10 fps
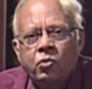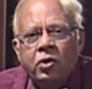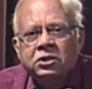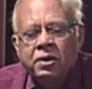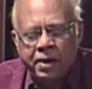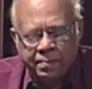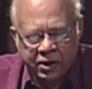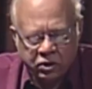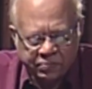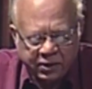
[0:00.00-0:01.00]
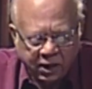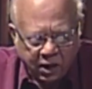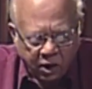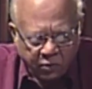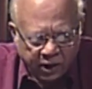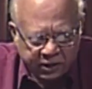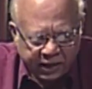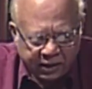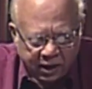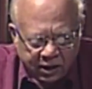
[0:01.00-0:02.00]
who was a member of the
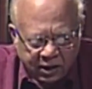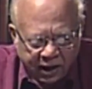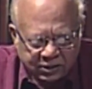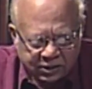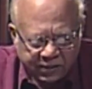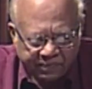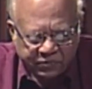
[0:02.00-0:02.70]
working class.